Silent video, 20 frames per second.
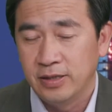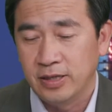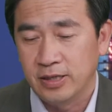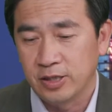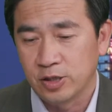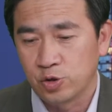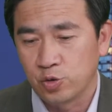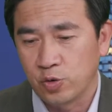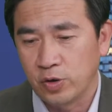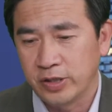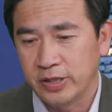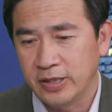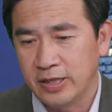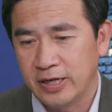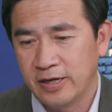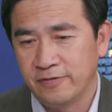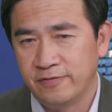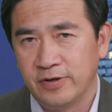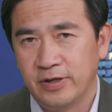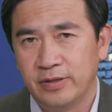and
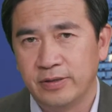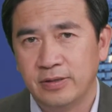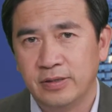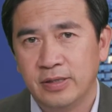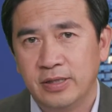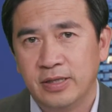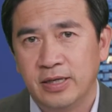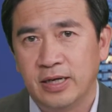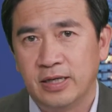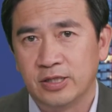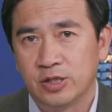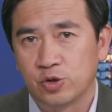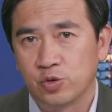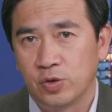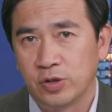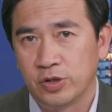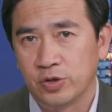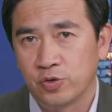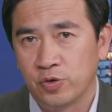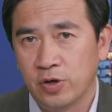2011 and
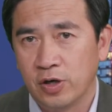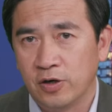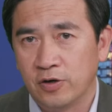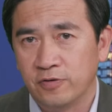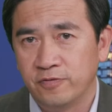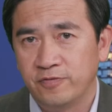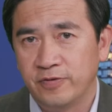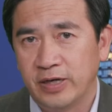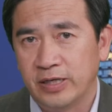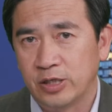2012